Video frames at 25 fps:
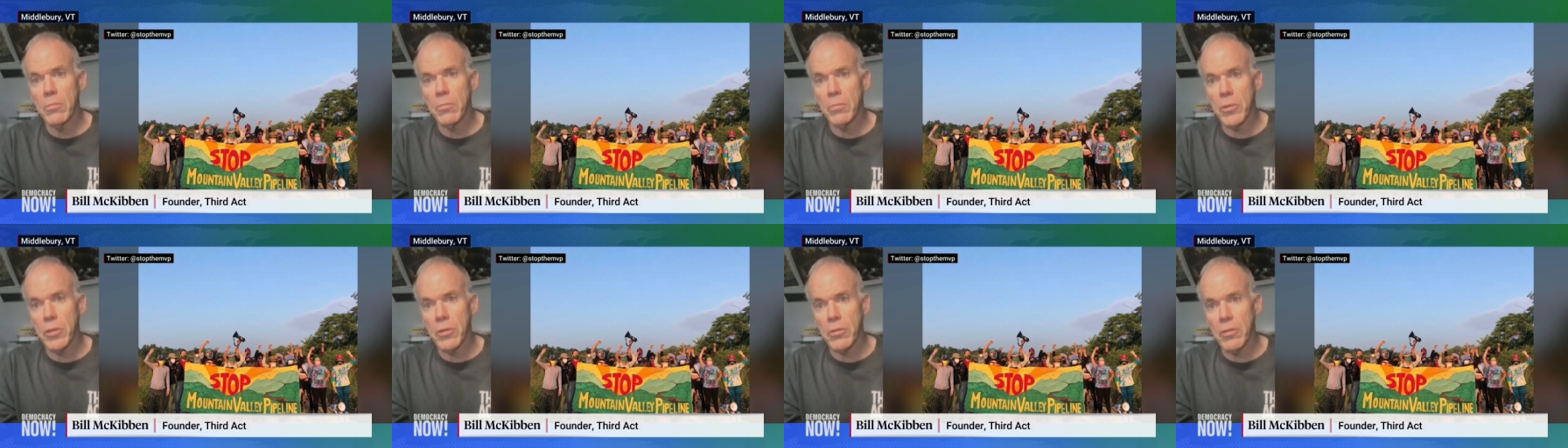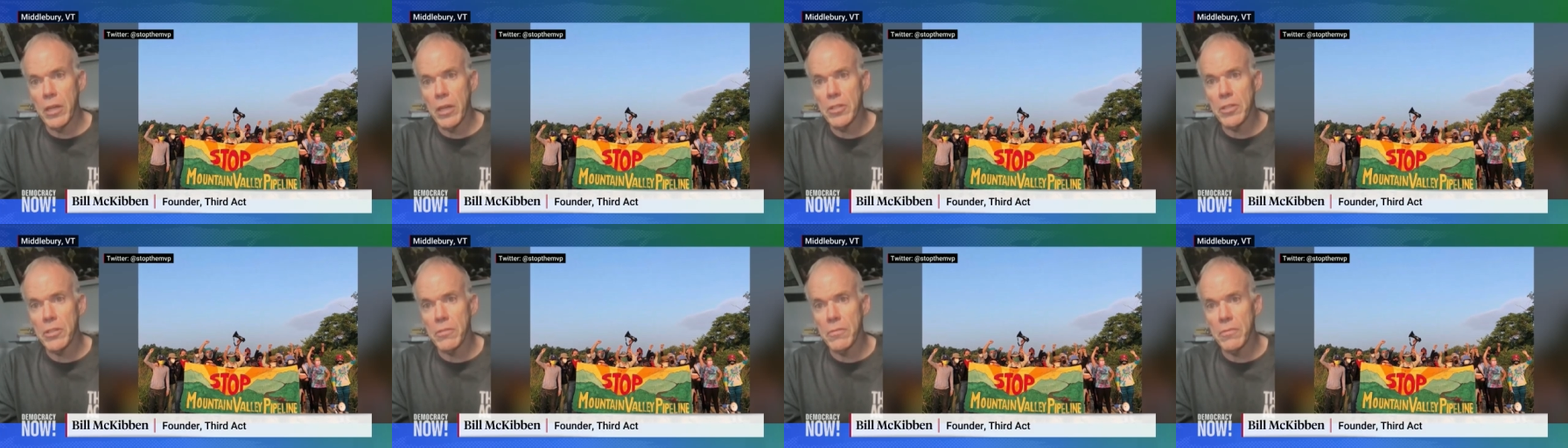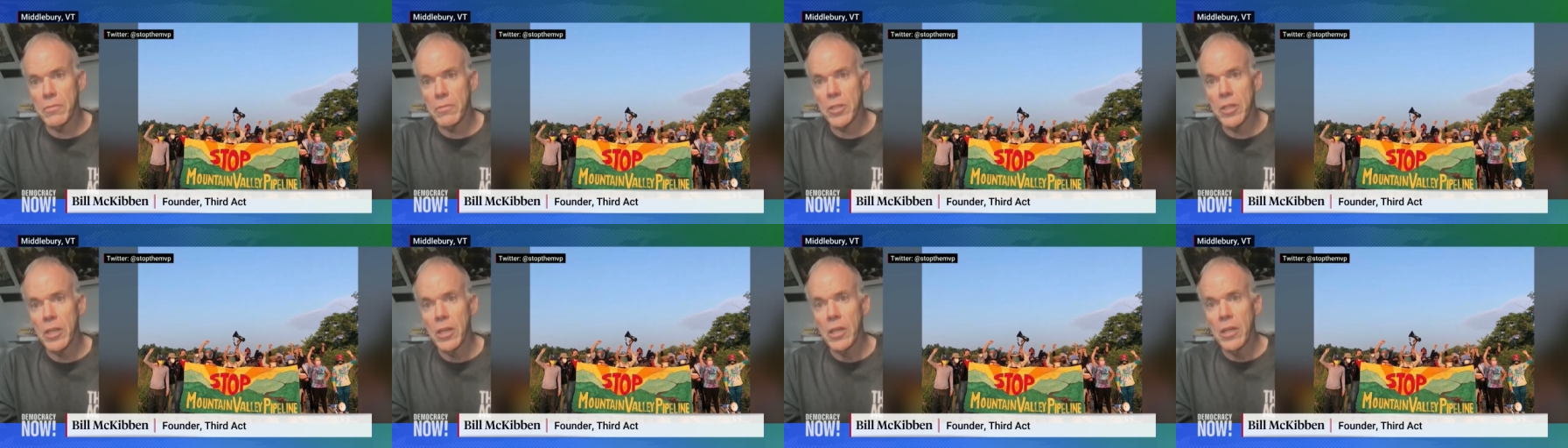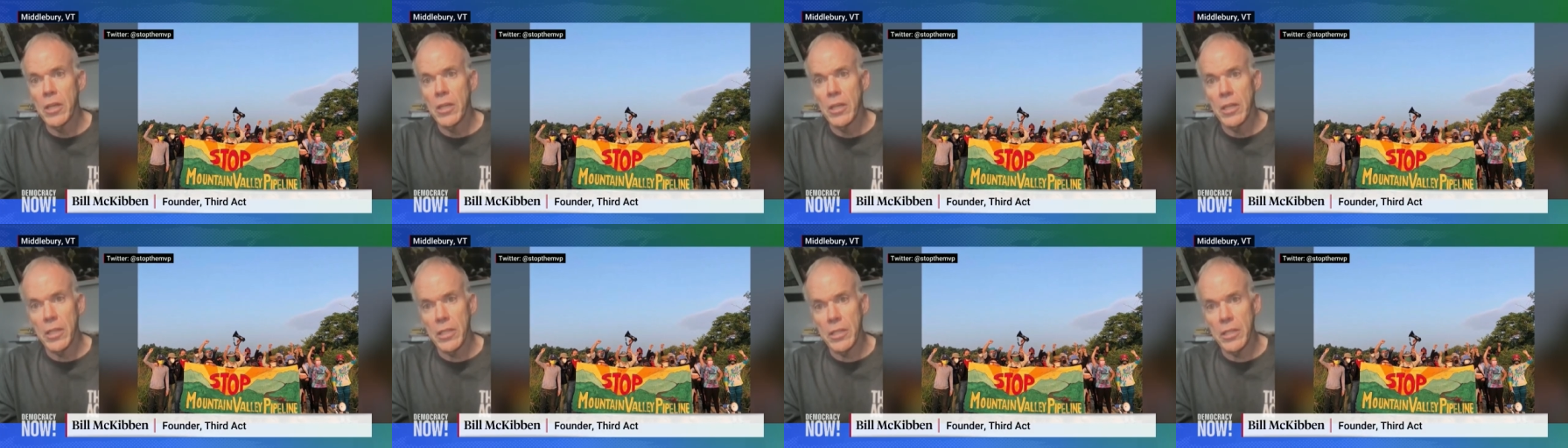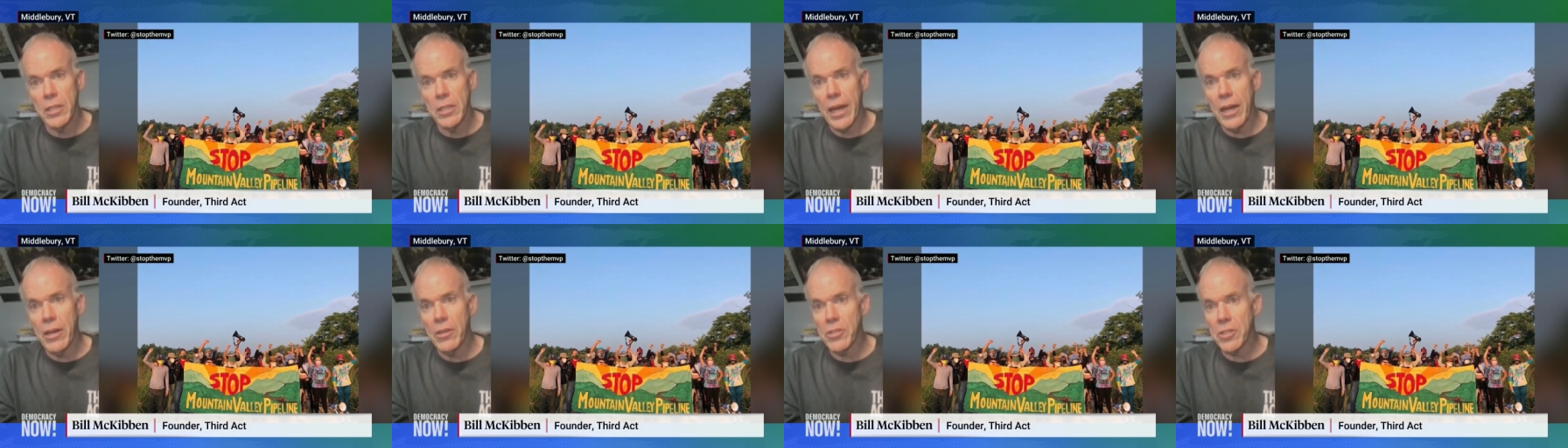progressives in
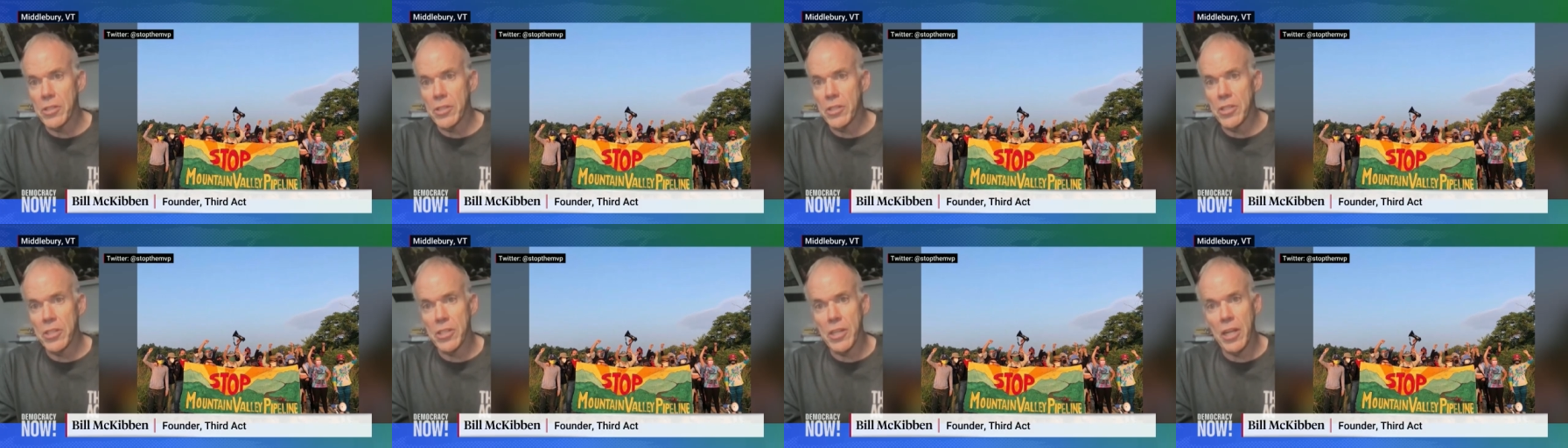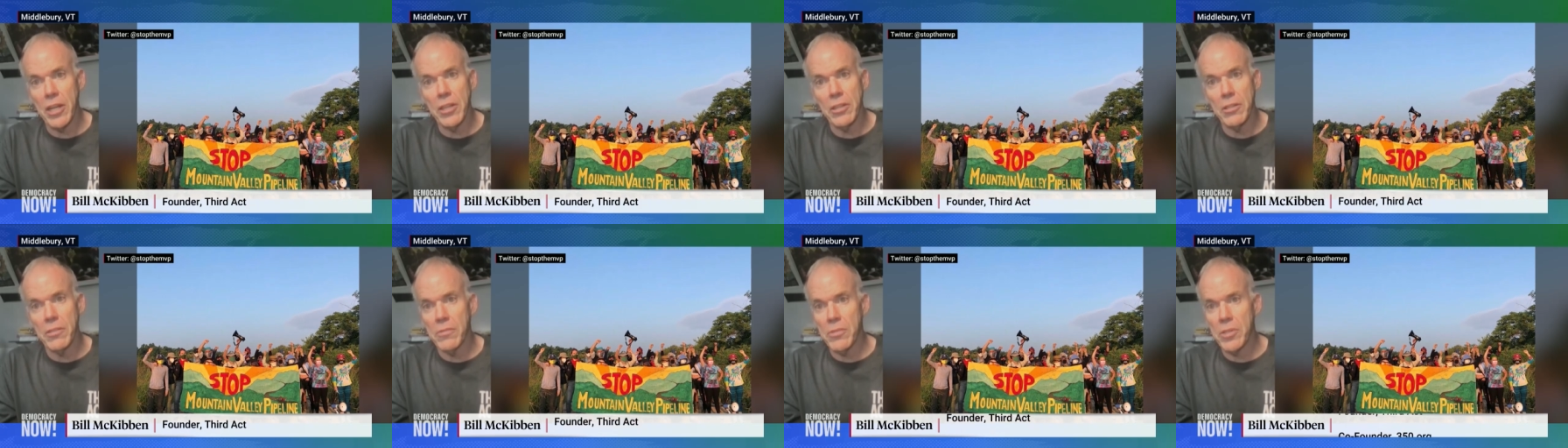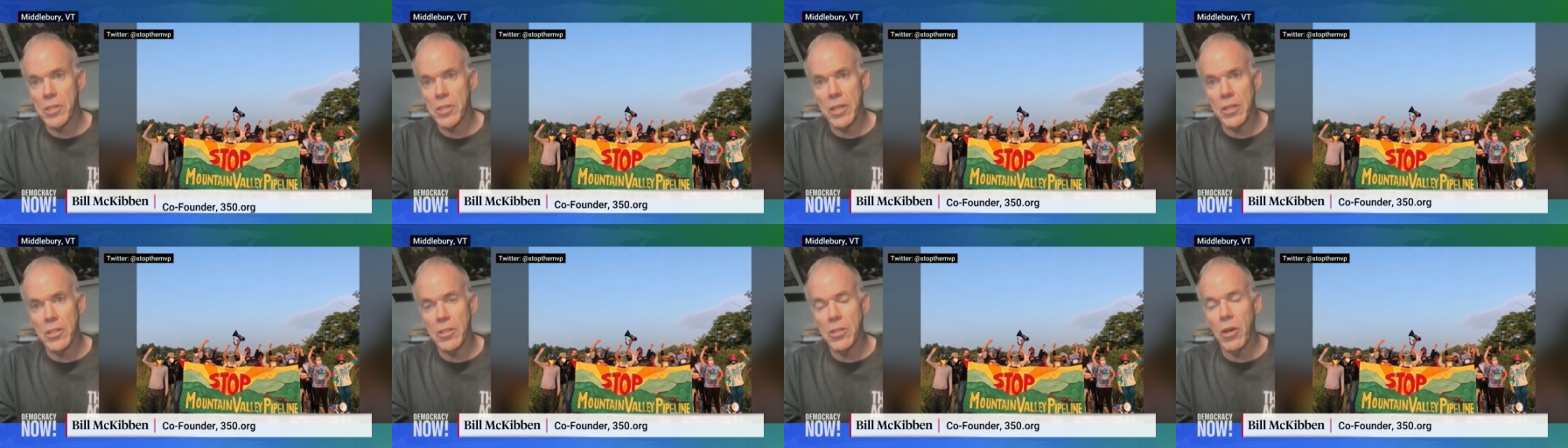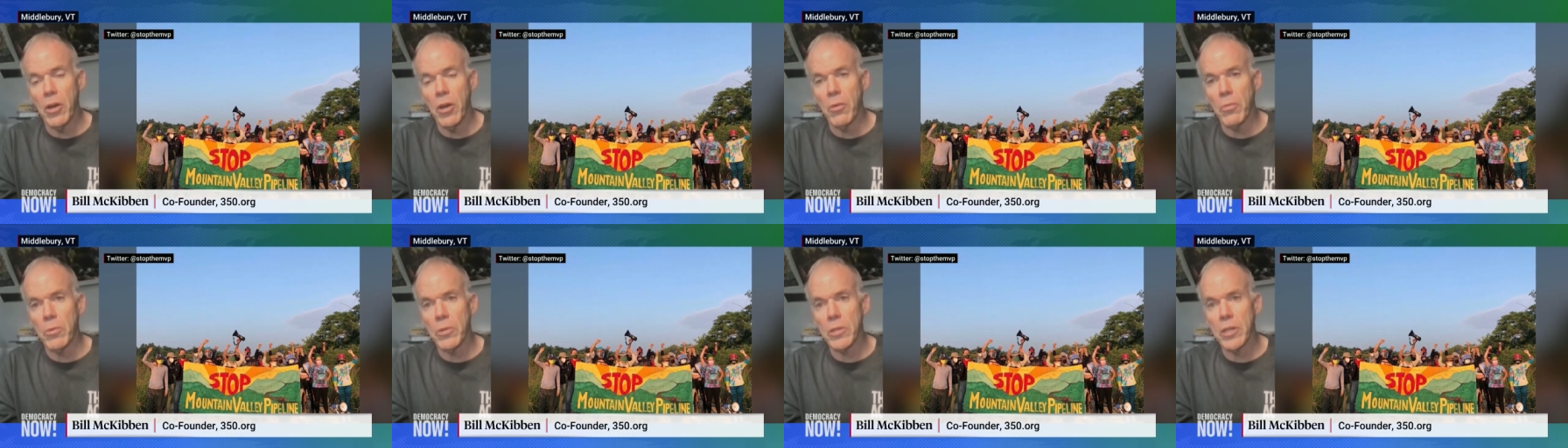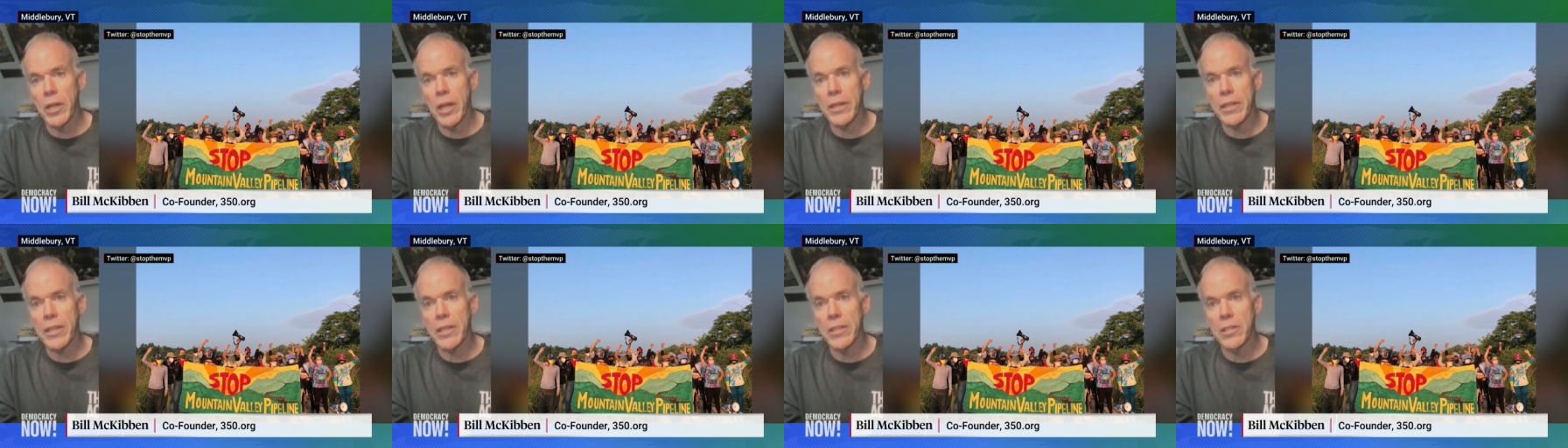the House and Senate have said, no, we're
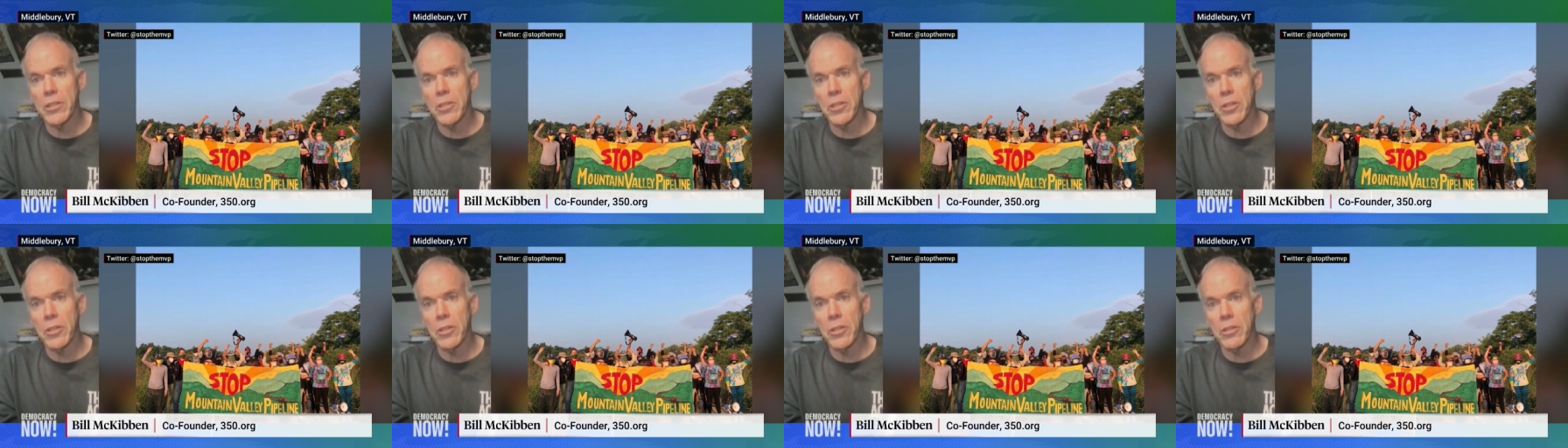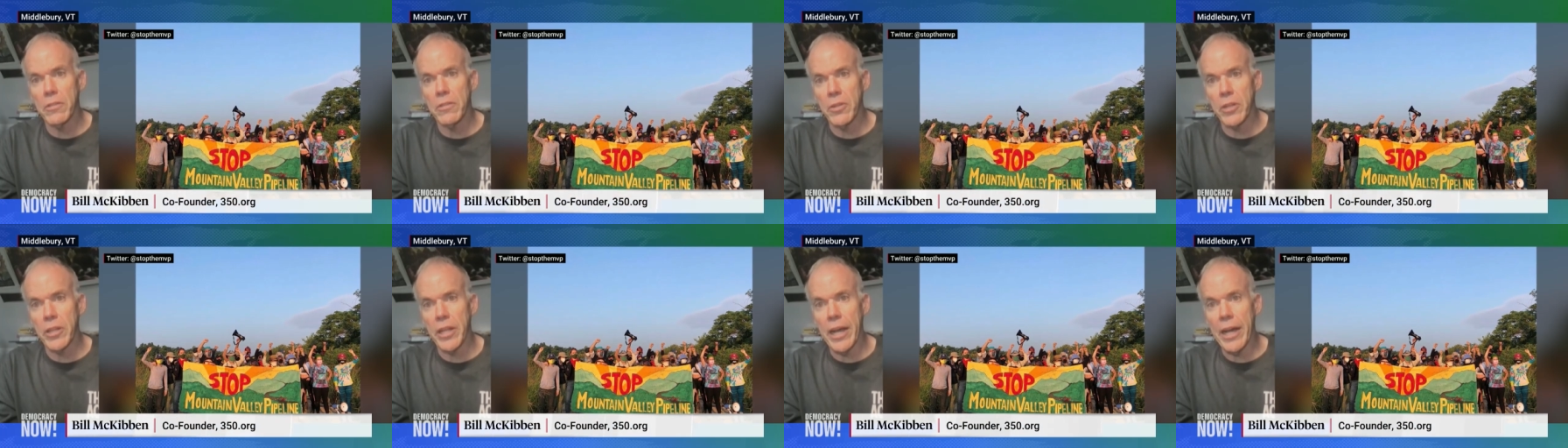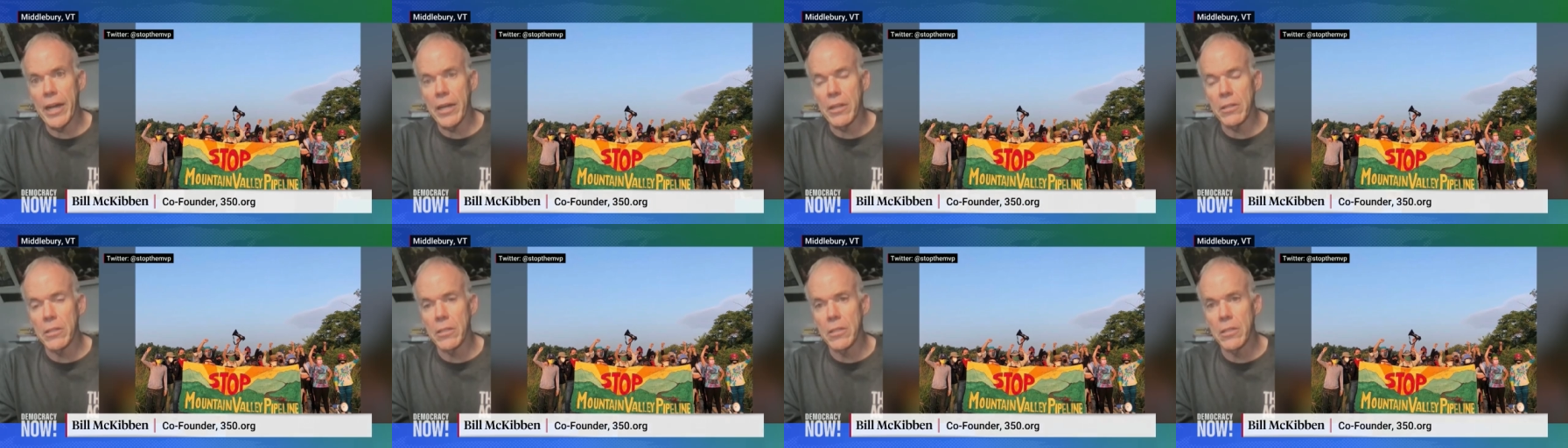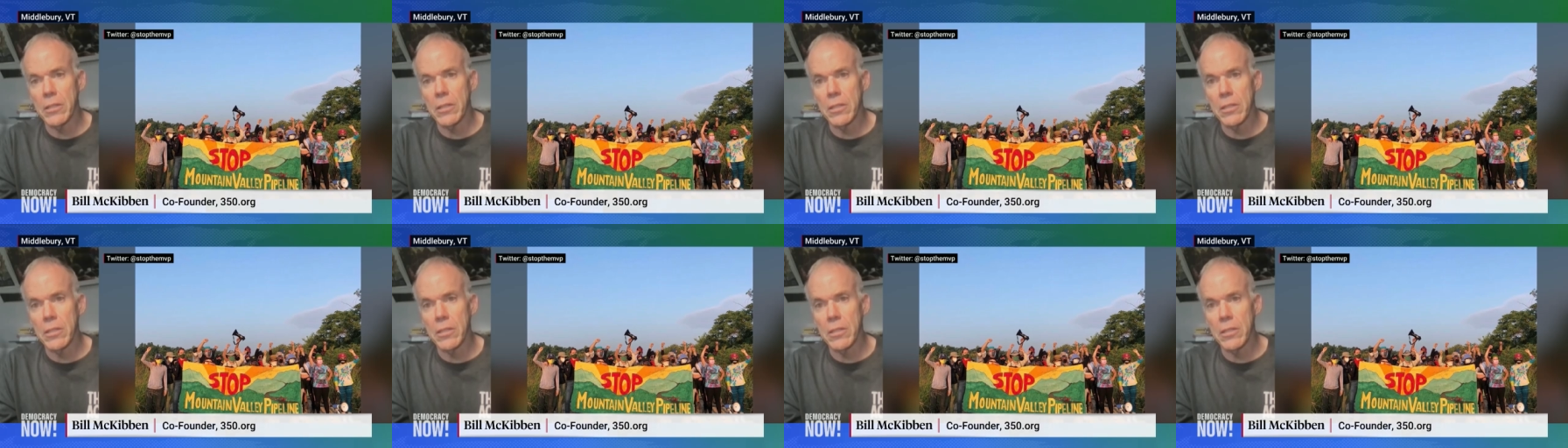not going to deliver that.